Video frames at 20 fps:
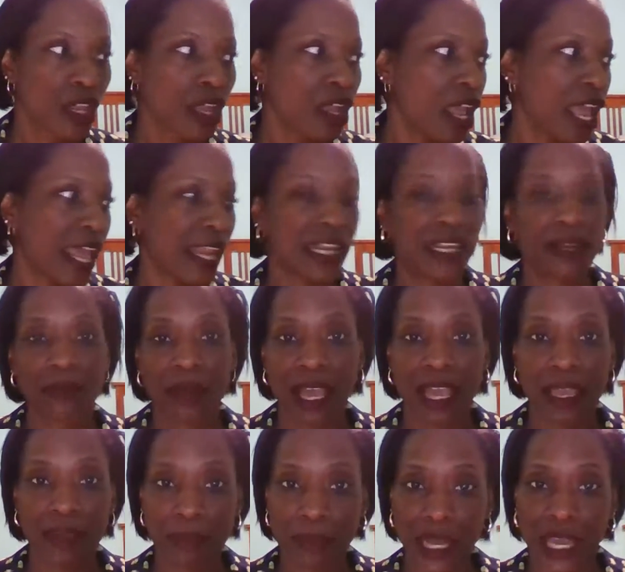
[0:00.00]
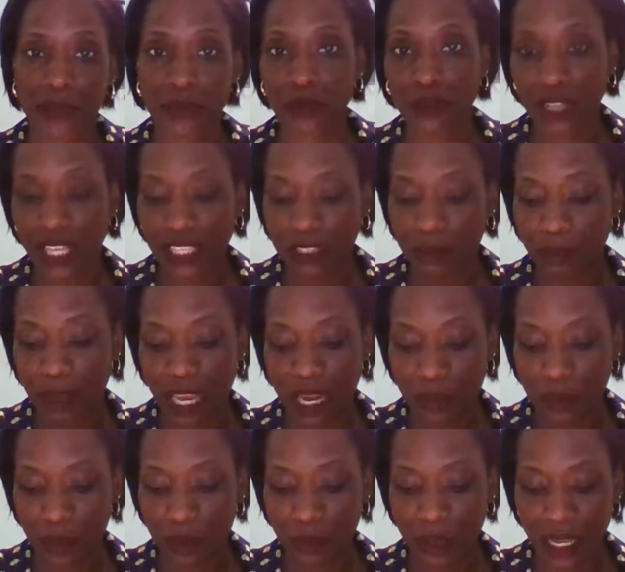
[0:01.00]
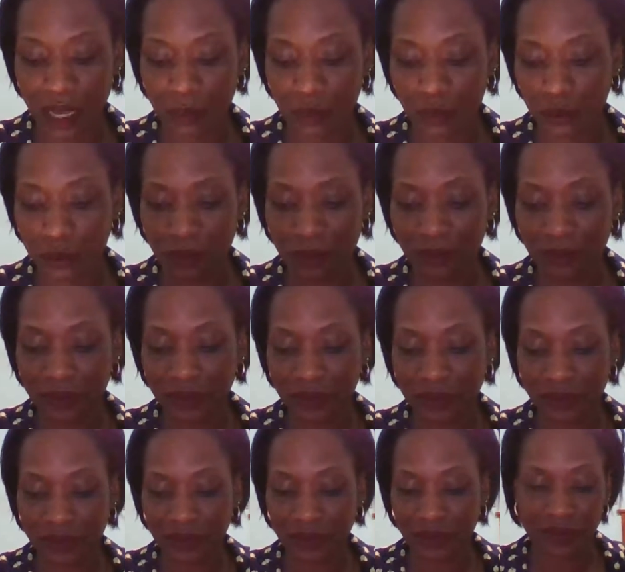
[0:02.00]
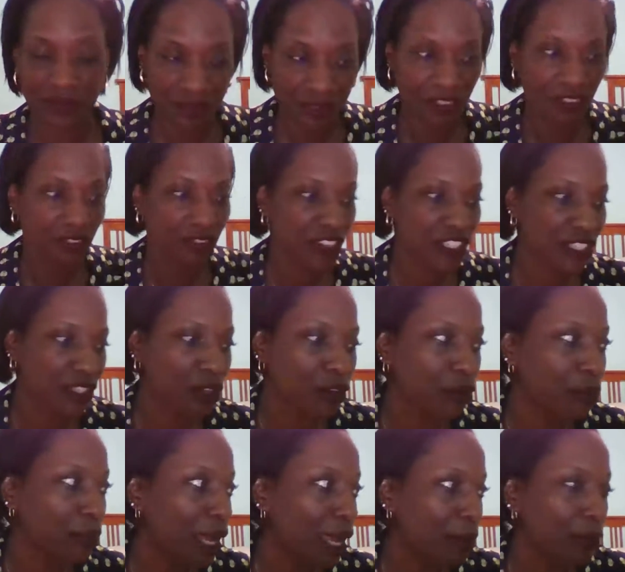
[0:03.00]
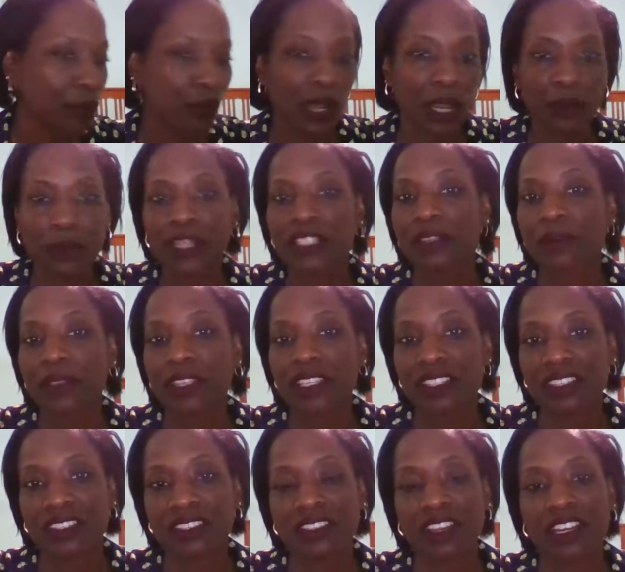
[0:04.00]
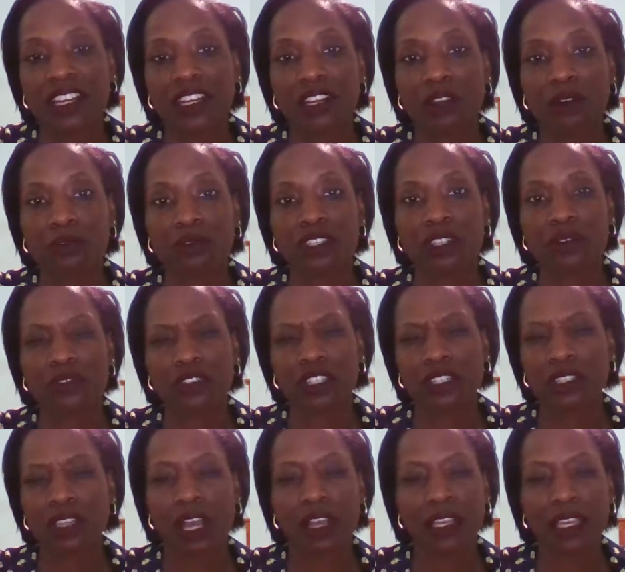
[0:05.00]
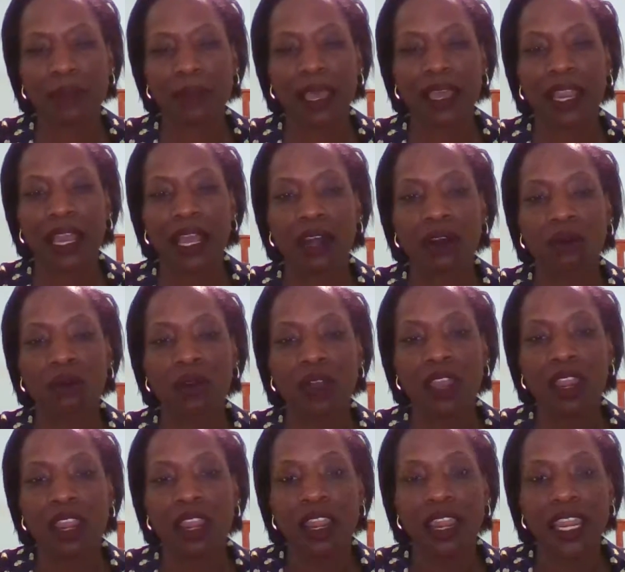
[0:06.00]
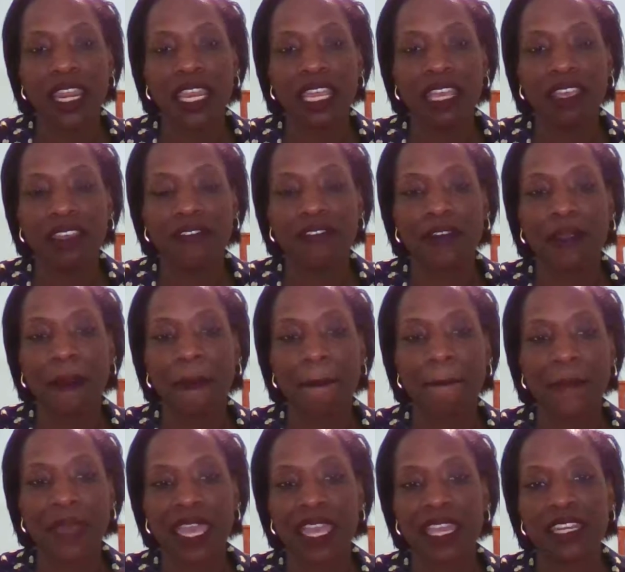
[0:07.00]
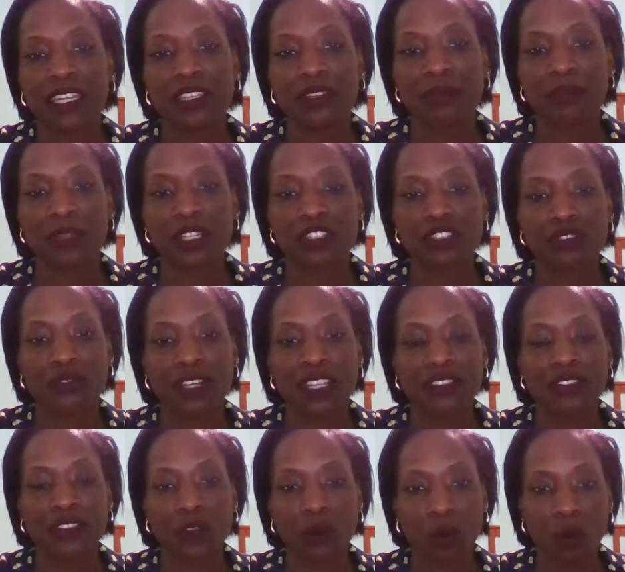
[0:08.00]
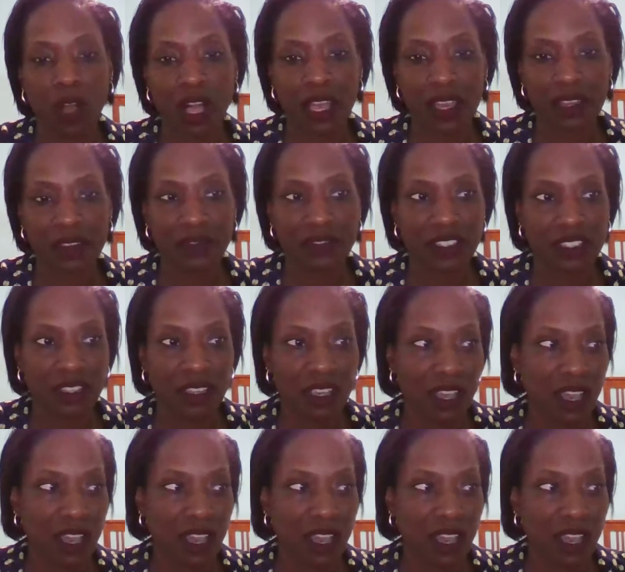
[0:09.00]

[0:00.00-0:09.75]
And in my Bible, like the paper Bible, the physical Bible, I read some of the study notes and it was just talking about how if men mistreat their wives,